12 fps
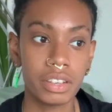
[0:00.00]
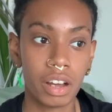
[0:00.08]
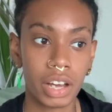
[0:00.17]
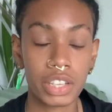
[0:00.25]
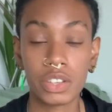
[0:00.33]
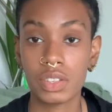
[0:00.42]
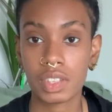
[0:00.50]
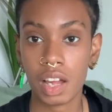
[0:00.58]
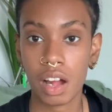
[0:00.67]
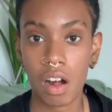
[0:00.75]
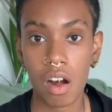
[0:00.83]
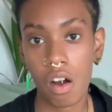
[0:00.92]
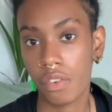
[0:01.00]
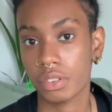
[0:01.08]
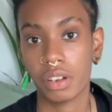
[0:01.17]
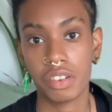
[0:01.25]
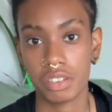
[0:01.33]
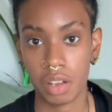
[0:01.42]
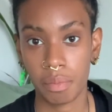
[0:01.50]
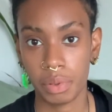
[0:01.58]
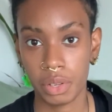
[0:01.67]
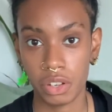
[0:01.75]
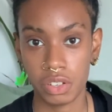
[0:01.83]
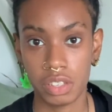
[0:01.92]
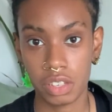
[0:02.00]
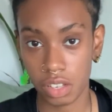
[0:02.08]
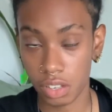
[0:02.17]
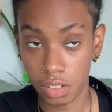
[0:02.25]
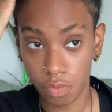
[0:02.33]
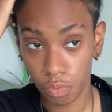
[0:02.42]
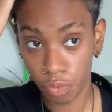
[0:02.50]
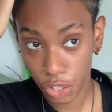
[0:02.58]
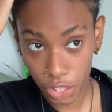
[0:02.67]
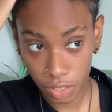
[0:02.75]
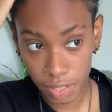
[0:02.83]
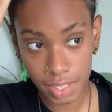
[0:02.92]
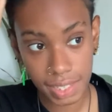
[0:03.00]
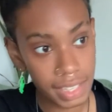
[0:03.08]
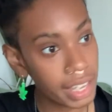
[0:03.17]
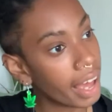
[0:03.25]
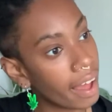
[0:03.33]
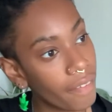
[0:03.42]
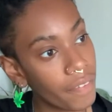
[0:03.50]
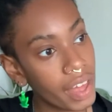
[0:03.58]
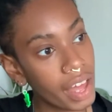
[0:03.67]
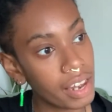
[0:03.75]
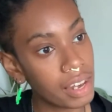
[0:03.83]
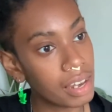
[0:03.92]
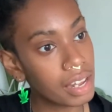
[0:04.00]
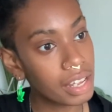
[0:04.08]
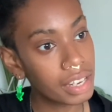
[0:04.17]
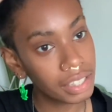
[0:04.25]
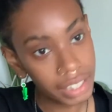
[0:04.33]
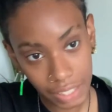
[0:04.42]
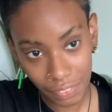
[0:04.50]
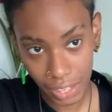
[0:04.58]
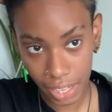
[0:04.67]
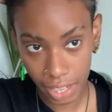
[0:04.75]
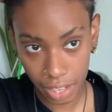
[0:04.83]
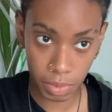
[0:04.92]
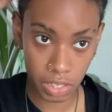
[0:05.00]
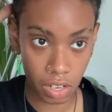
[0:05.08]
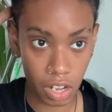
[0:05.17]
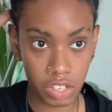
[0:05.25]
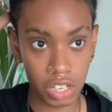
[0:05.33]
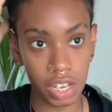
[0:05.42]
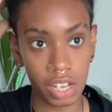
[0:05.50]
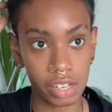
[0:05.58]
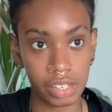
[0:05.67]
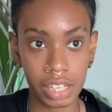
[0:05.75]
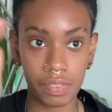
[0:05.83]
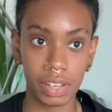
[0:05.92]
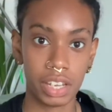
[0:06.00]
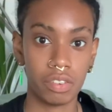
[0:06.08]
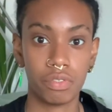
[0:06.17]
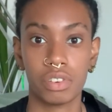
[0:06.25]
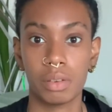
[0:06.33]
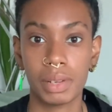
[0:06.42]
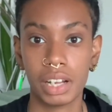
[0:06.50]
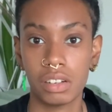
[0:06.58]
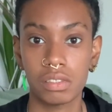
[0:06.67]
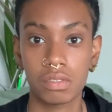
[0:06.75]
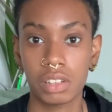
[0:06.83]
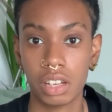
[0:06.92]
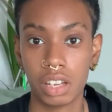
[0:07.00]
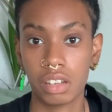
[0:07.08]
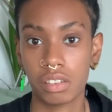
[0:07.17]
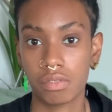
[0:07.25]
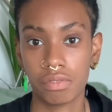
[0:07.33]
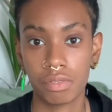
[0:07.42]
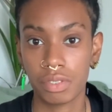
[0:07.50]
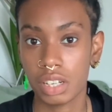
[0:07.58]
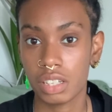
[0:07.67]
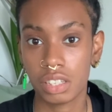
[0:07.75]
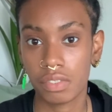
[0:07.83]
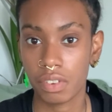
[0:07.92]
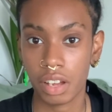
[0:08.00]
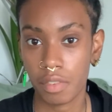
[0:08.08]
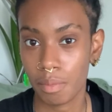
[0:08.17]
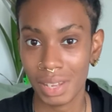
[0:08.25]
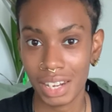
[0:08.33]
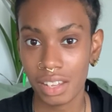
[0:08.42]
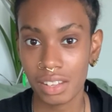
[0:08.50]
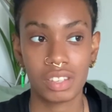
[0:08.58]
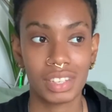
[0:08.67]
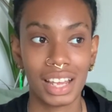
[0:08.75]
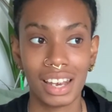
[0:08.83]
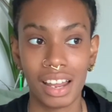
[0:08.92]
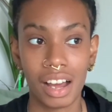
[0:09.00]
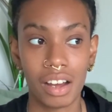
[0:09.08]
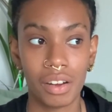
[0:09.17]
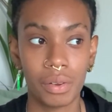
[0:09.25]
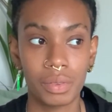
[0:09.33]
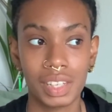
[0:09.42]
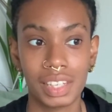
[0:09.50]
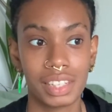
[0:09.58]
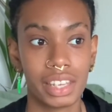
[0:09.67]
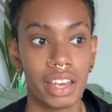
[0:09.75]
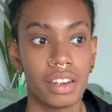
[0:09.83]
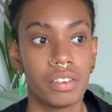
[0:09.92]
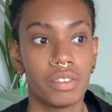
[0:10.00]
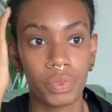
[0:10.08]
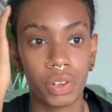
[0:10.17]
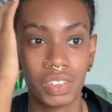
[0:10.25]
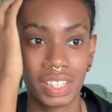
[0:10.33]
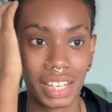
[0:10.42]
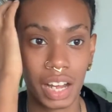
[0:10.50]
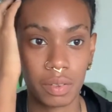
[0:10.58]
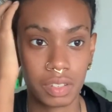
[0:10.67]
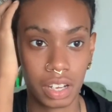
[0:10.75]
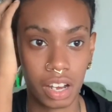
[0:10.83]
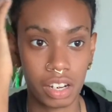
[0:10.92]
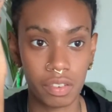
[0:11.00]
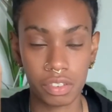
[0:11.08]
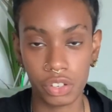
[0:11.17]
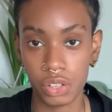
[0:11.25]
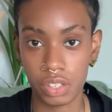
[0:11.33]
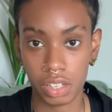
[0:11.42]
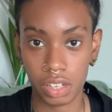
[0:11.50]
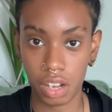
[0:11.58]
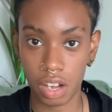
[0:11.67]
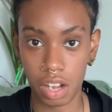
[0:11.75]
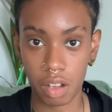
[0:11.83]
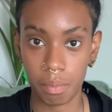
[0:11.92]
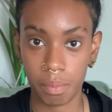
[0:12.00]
I use that after I shampooed the roots, and then leave it in, massage it in, leave it in for about like 3 to 5 minutes to allow the skin of the scalp to kind of loosen up